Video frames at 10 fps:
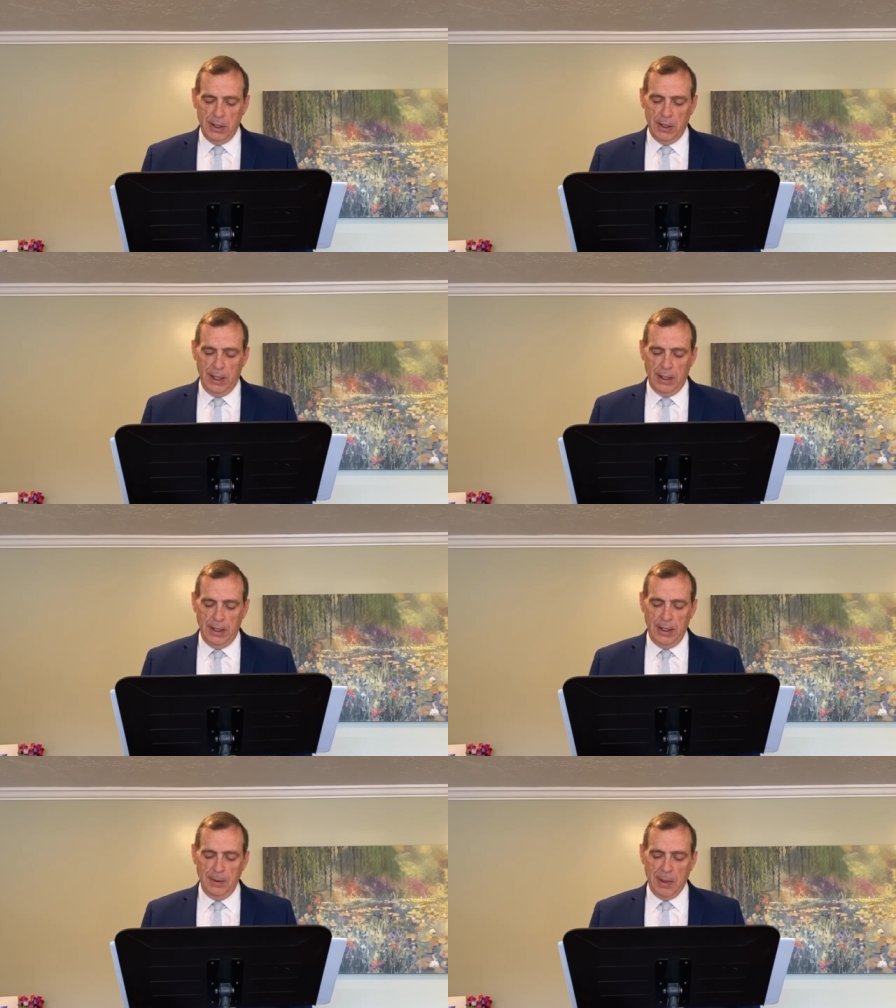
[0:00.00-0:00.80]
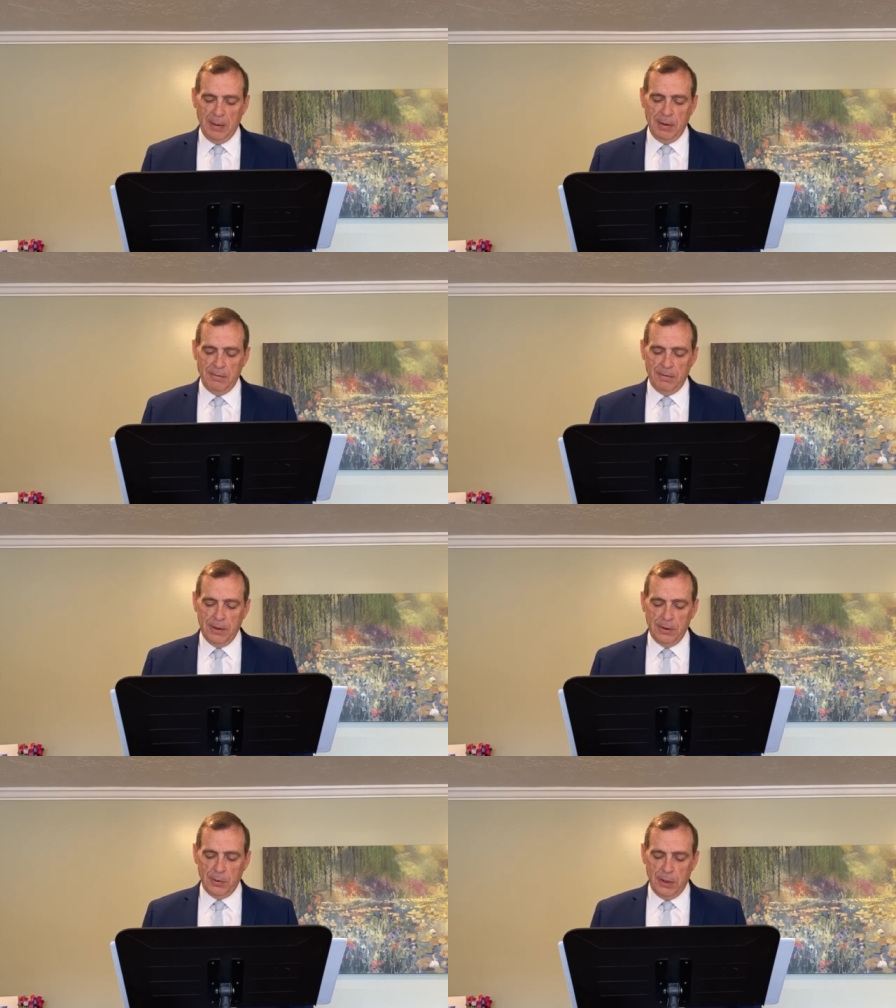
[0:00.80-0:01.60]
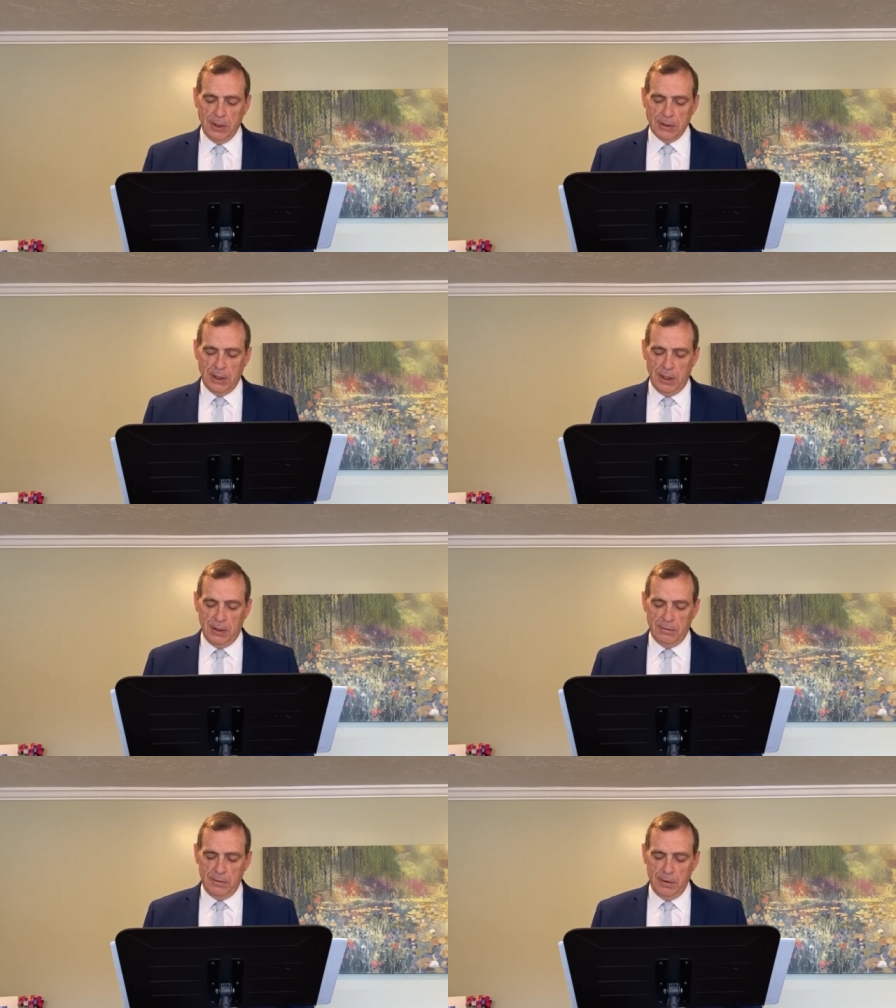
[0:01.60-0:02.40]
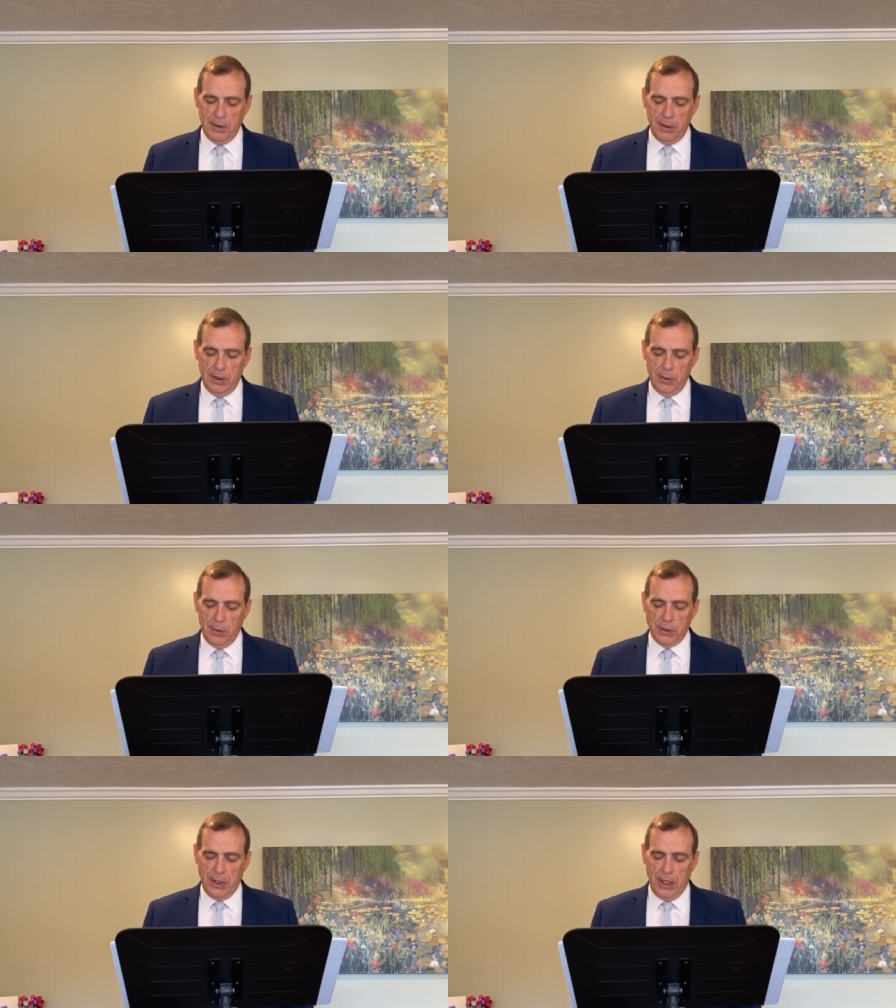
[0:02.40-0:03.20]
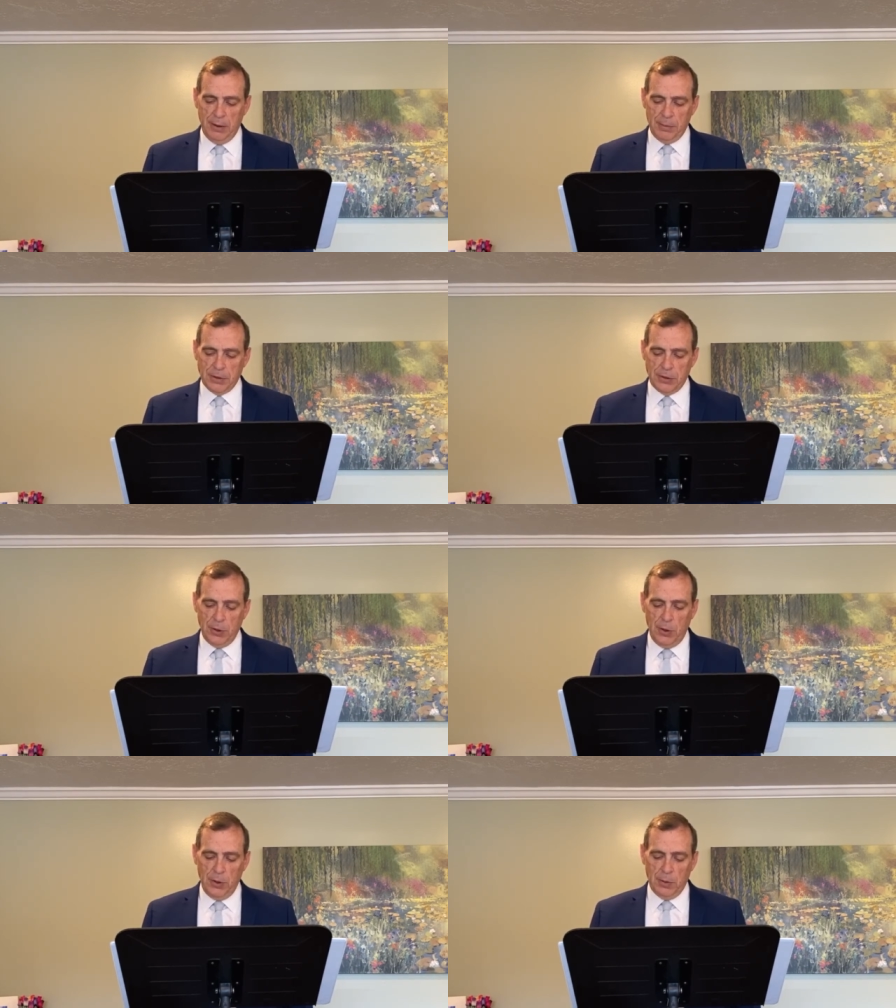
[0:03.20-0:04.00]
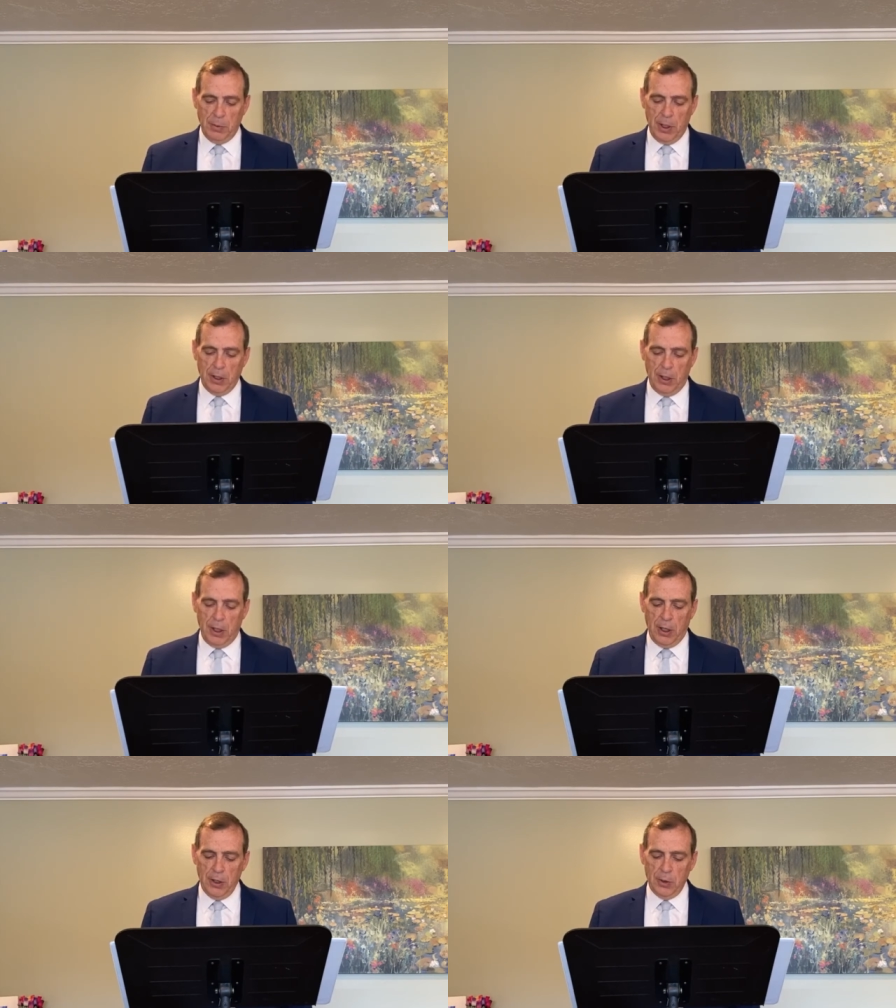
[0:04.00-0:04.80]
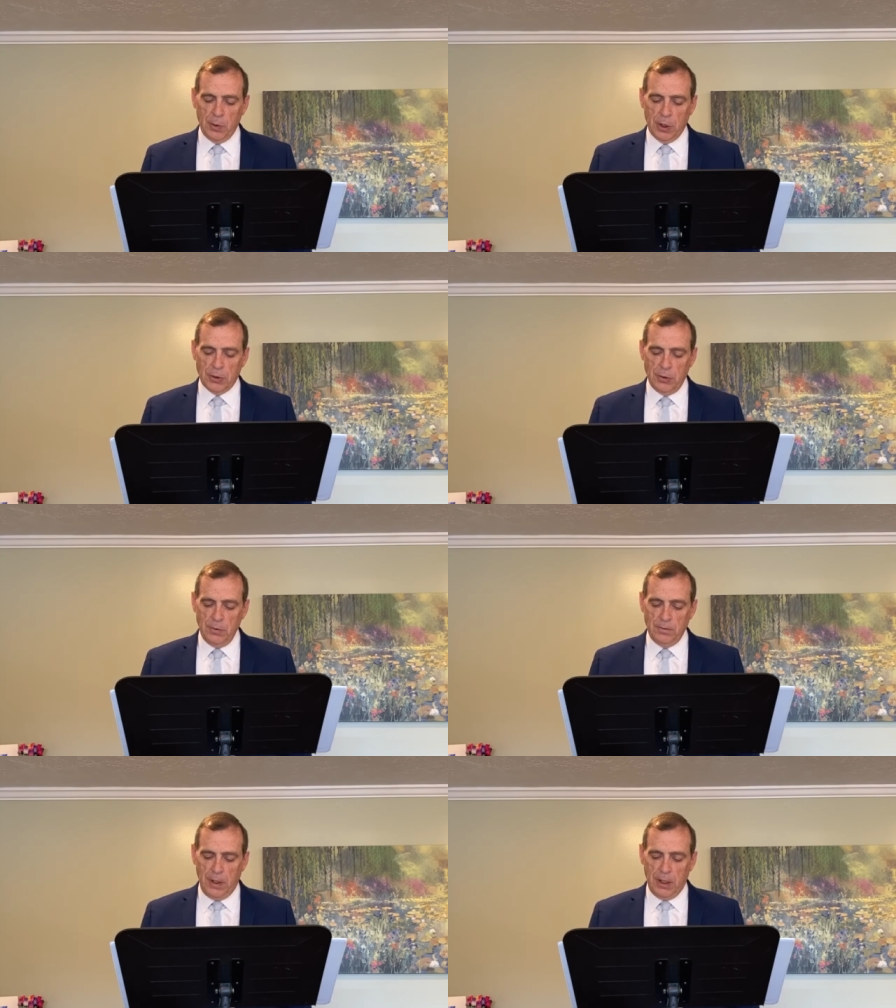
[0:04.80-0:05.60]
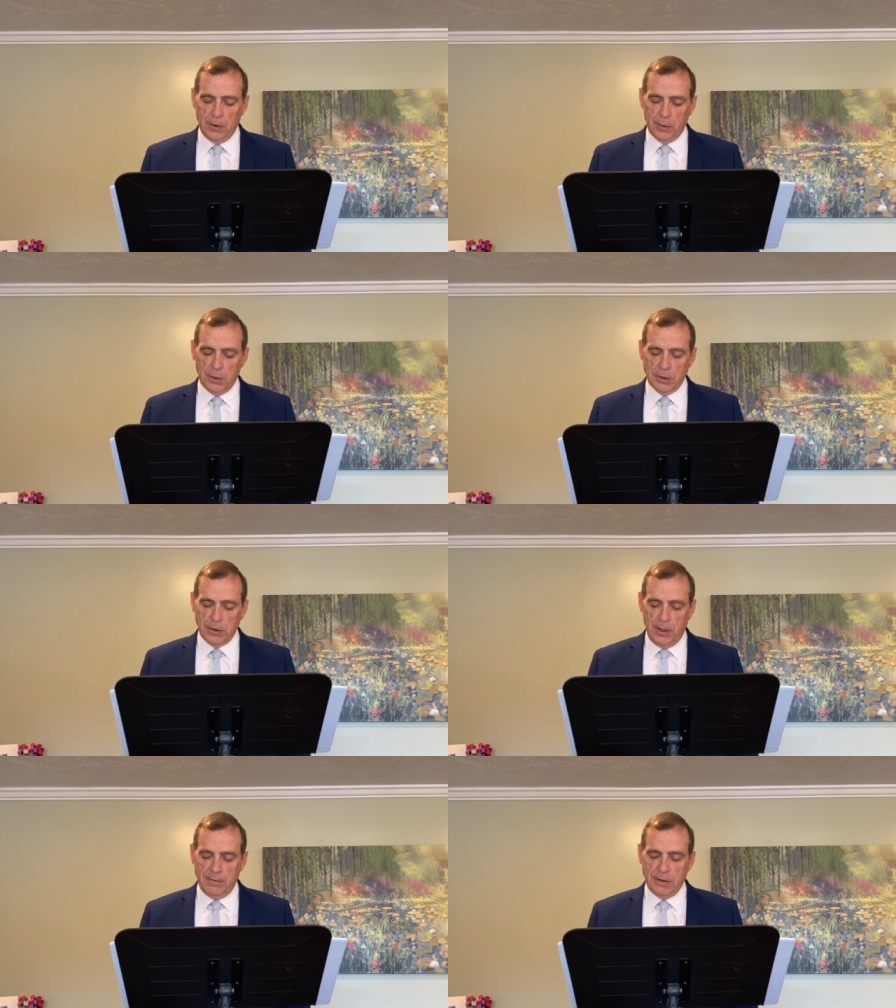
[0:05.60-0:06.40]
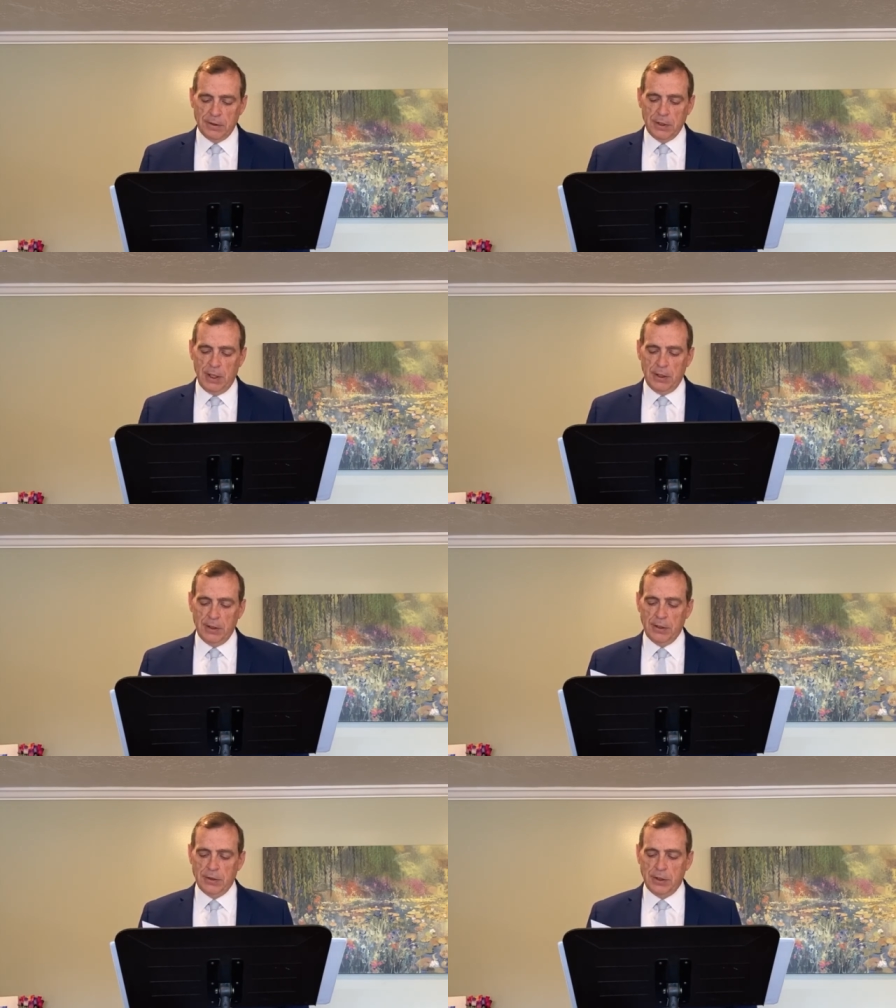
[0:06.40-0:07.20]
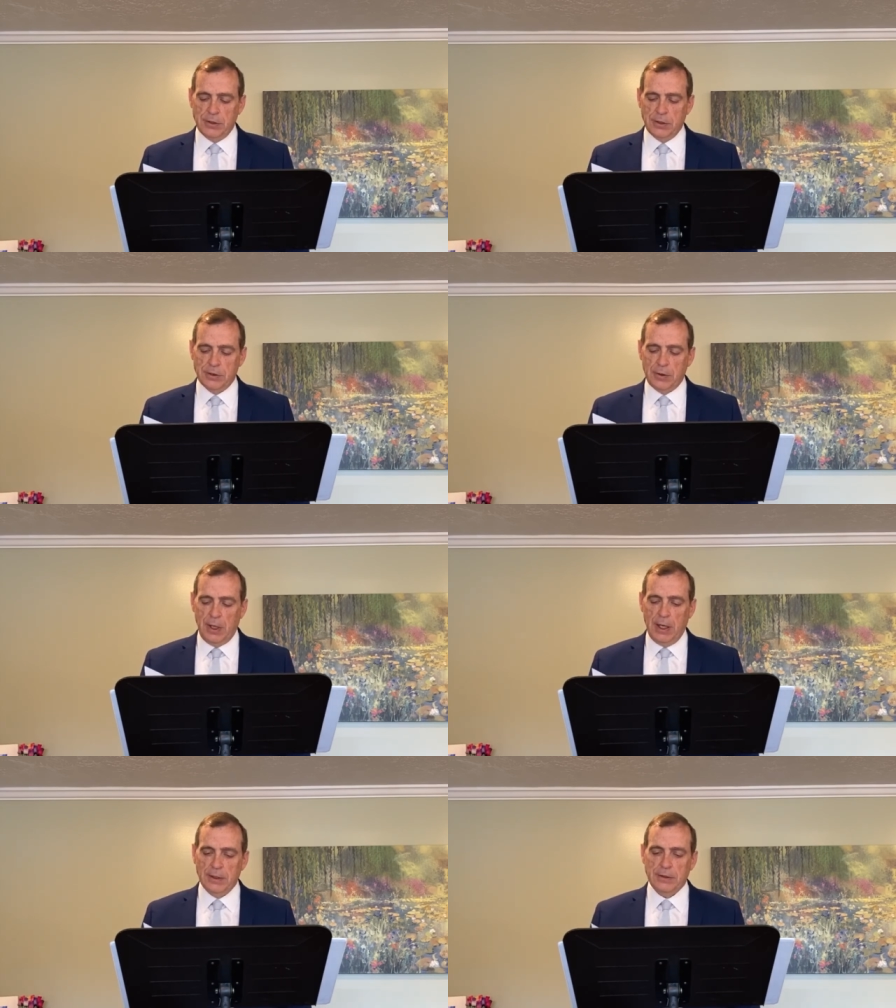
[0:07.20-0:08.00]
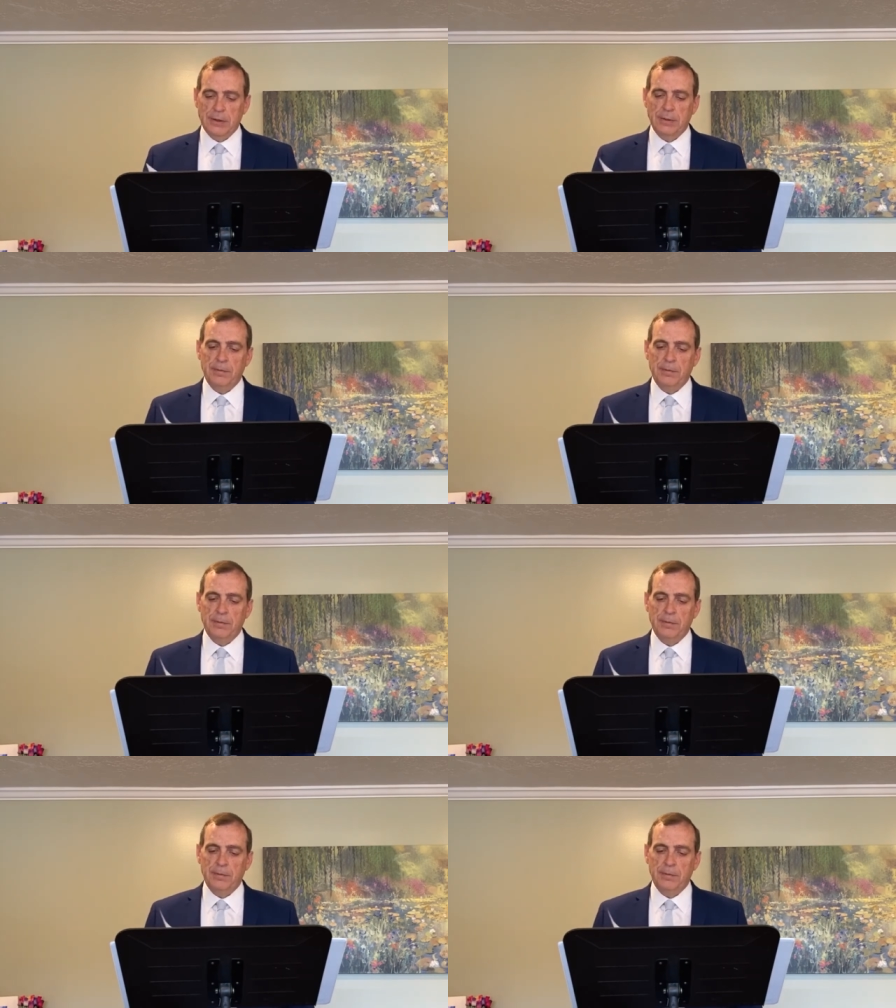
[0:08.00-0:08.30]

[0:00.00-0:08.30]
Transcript: that he may be filled with his love, which he hath bestowed upon all who are true followers of his Son, Jesus Christ.